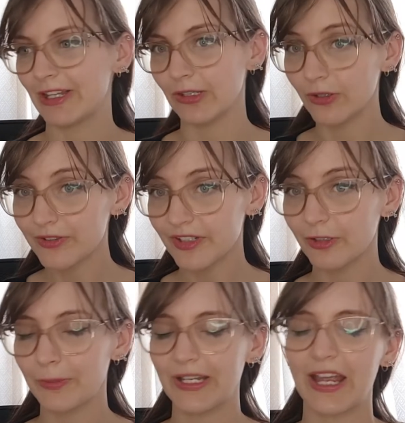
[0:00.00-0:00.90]
it looks a
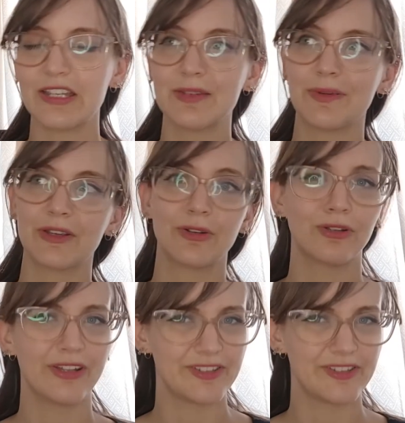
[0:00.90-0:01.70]
little bit atypical,